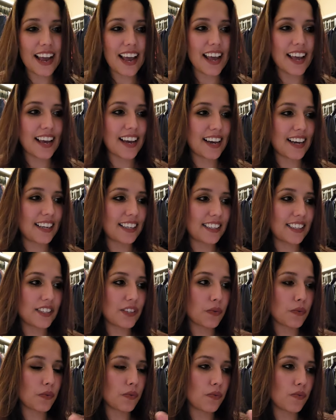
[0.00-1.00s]
And
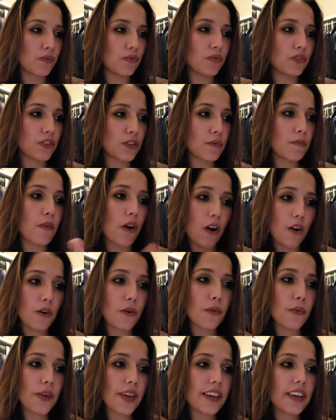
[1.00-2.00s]
tomorrow
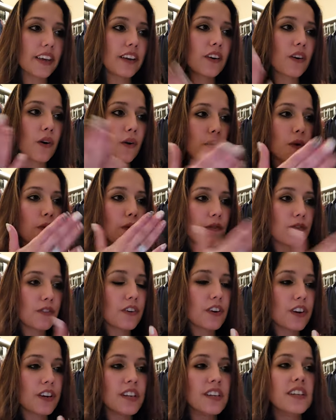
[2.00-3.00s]
we can go
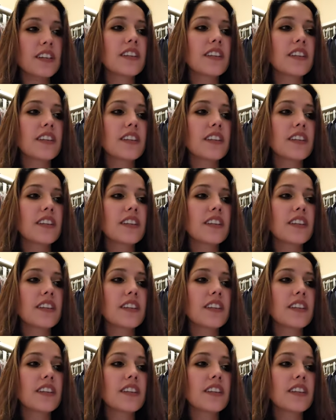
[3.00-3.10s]
over